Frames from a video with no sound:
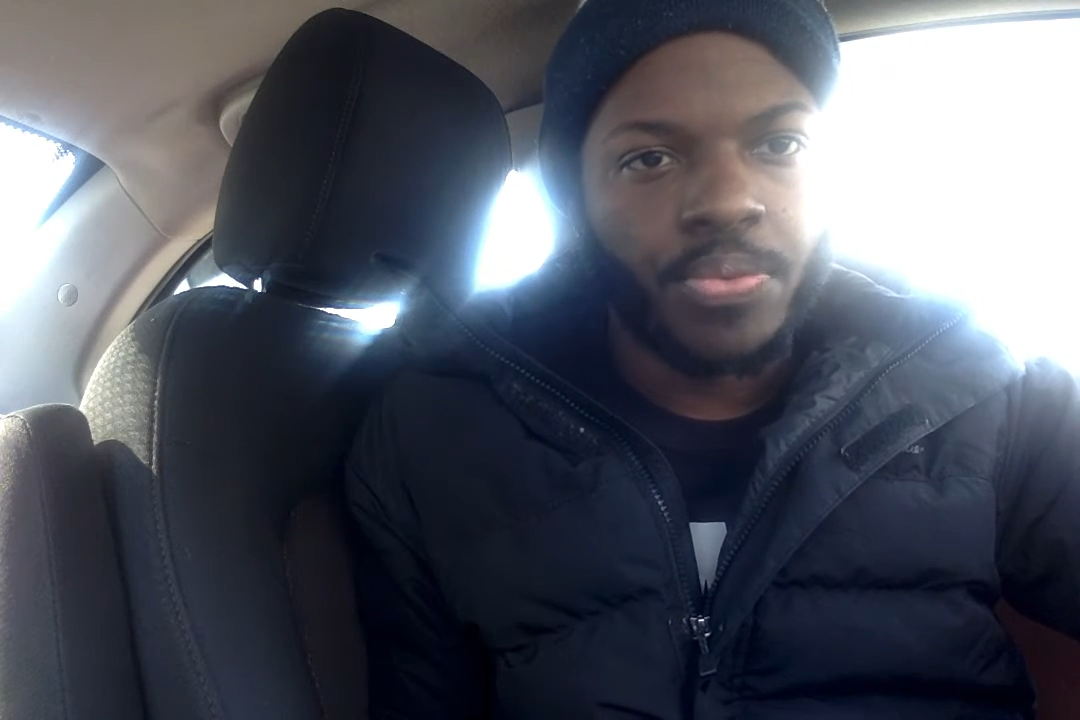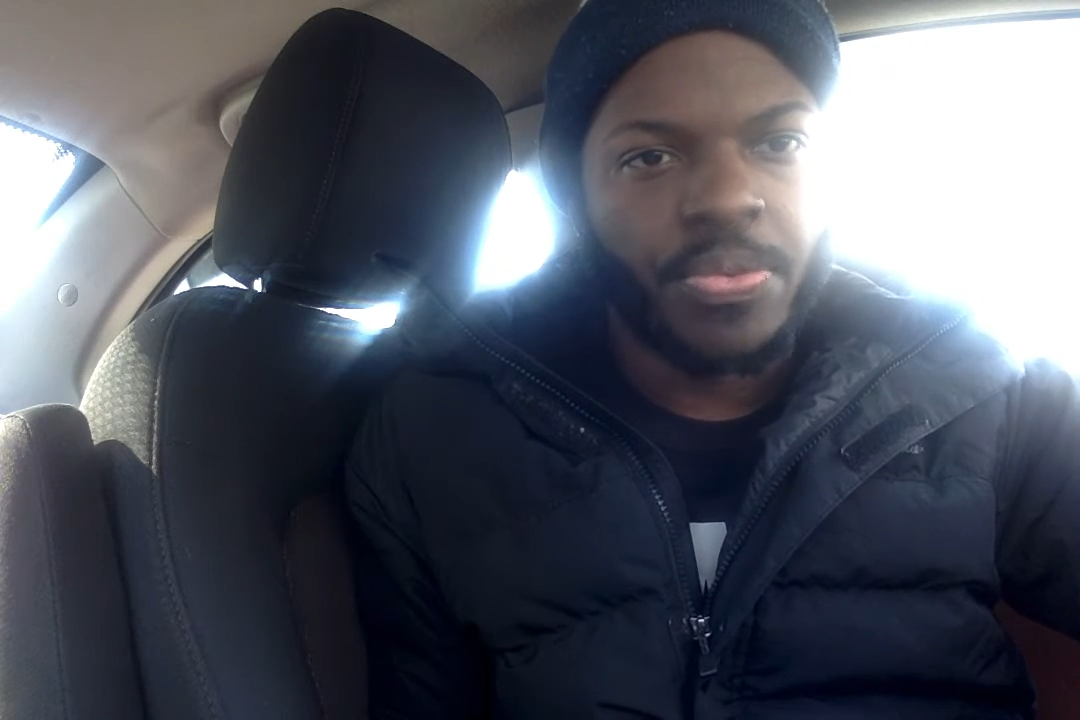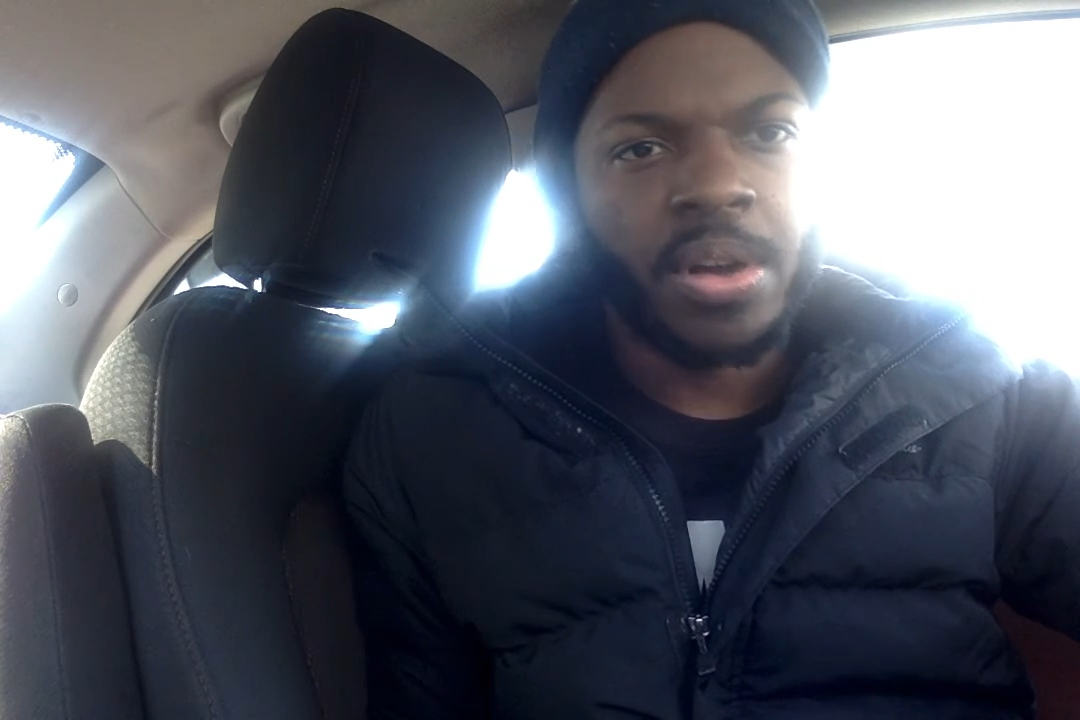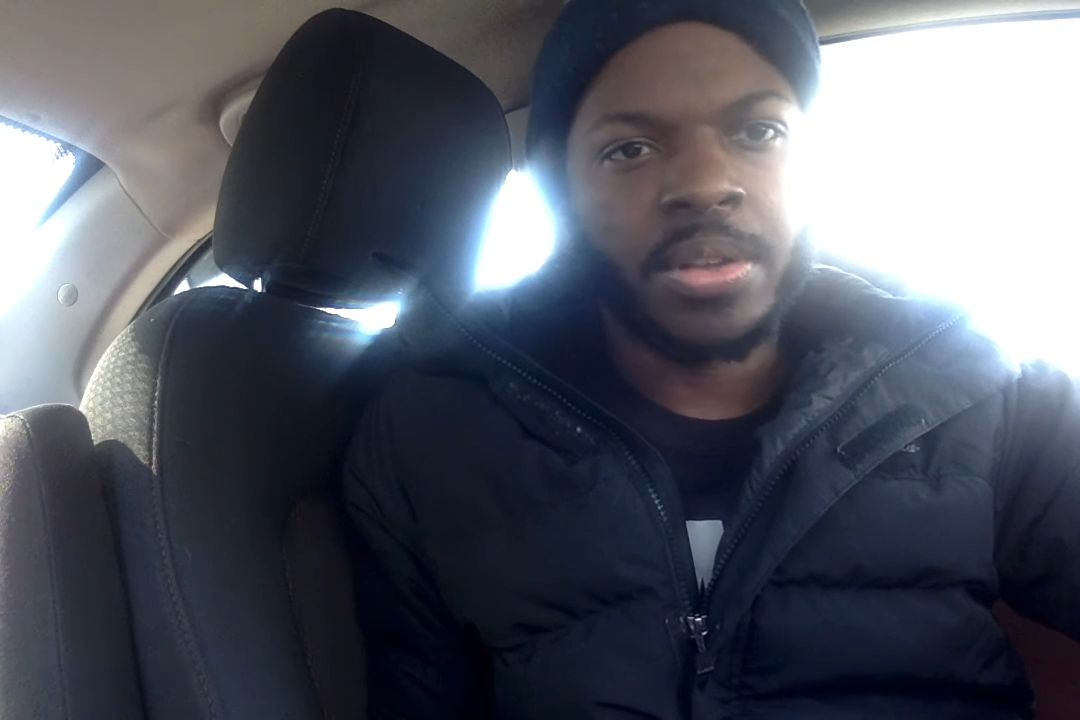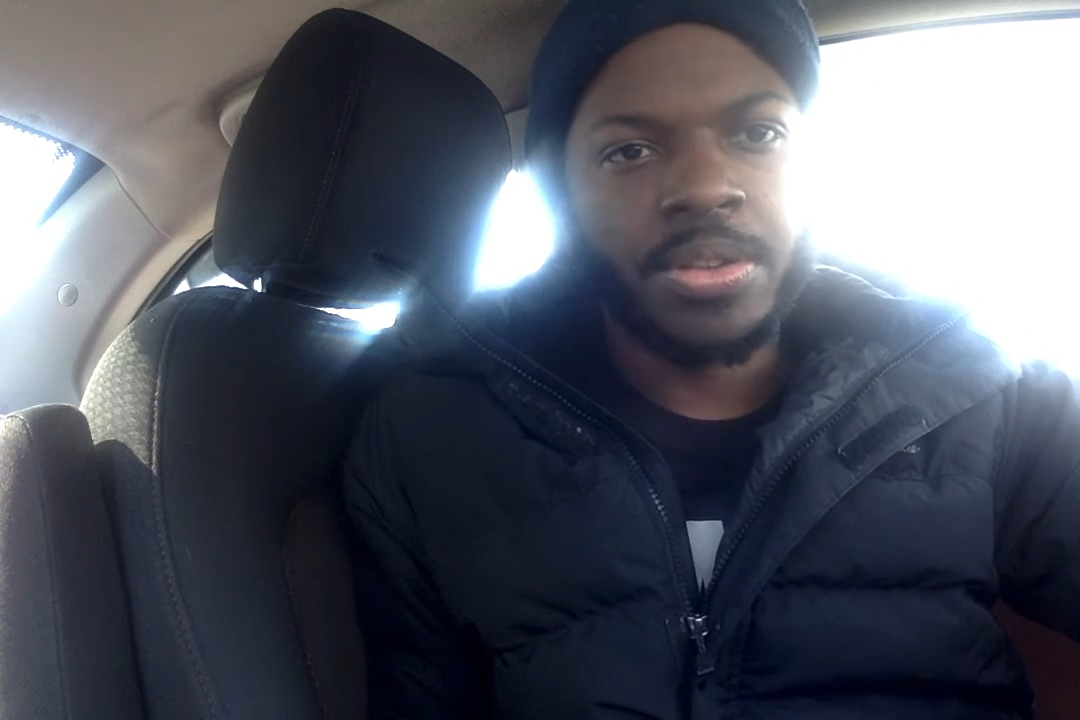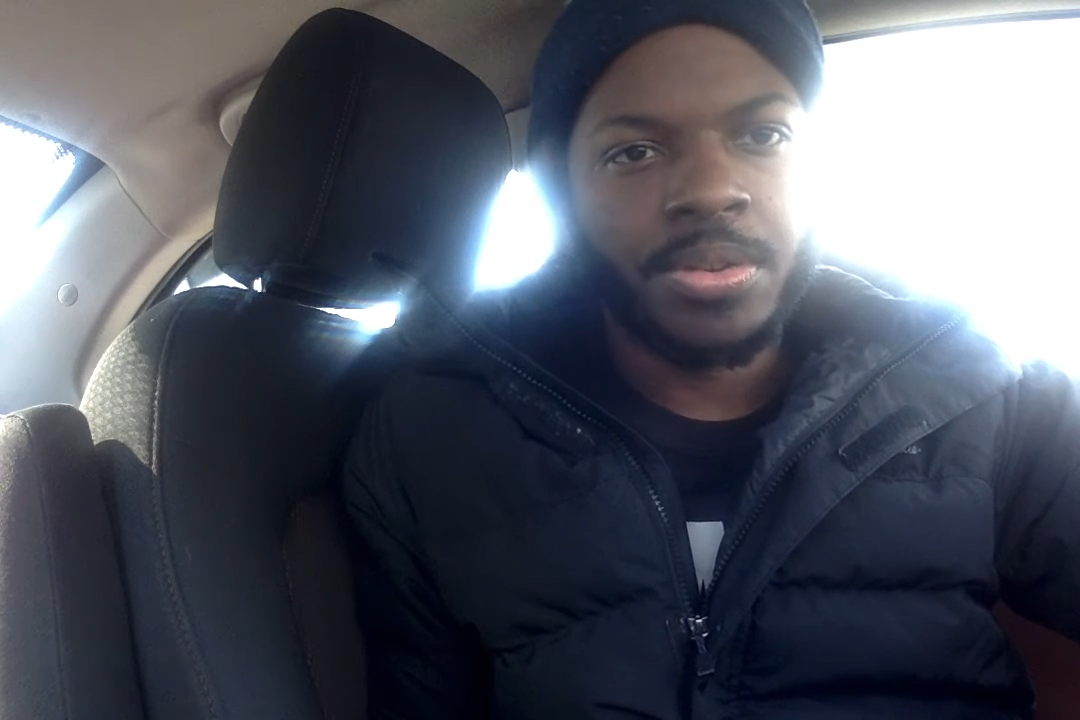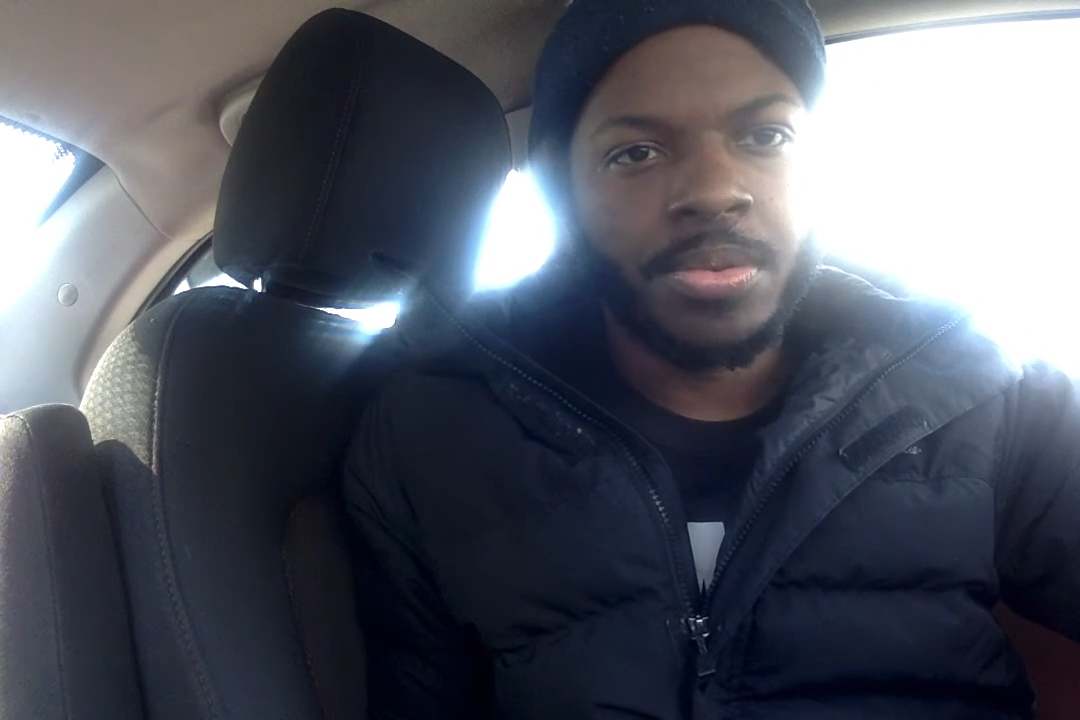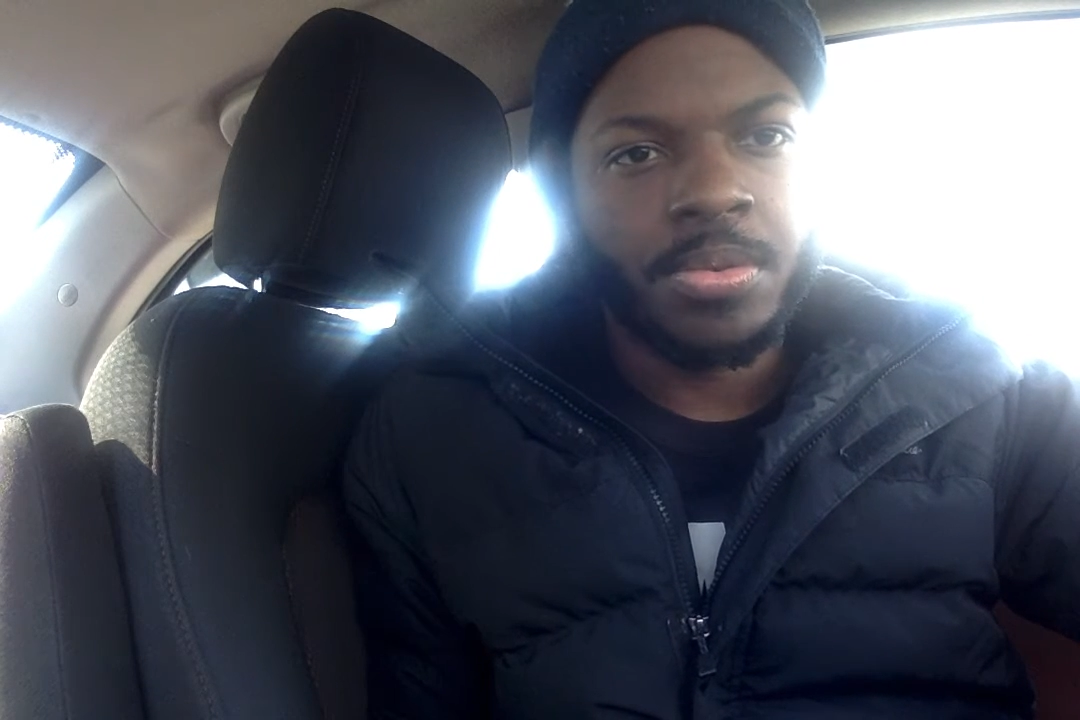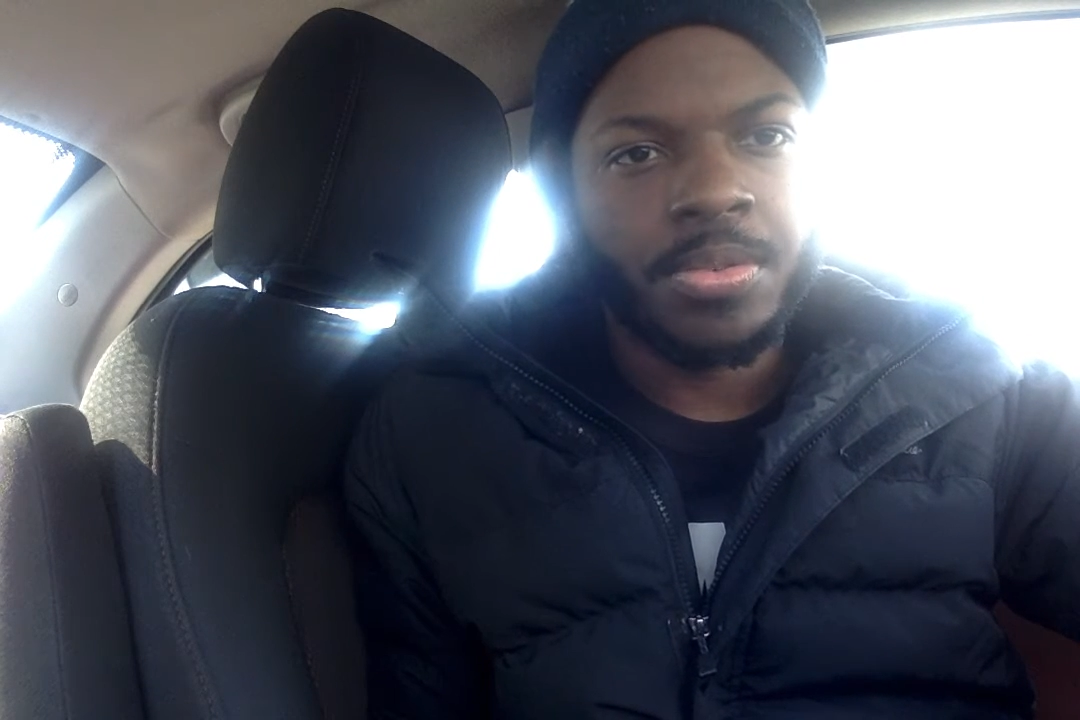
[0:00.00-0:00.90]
fuck you,